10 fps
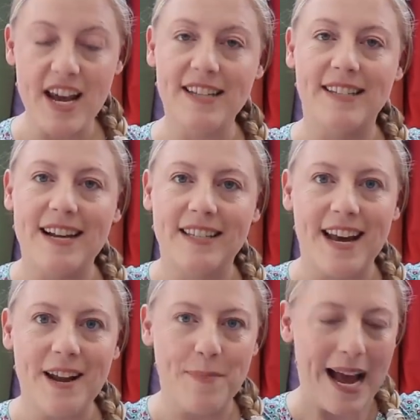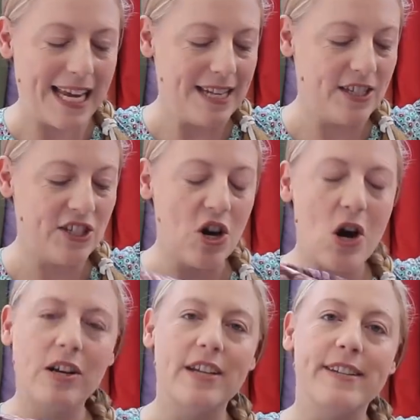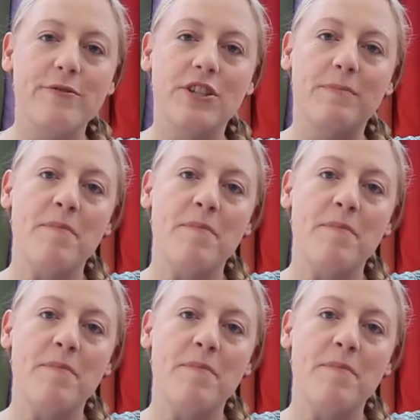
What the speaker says: yes, let's get it back in stock because it would just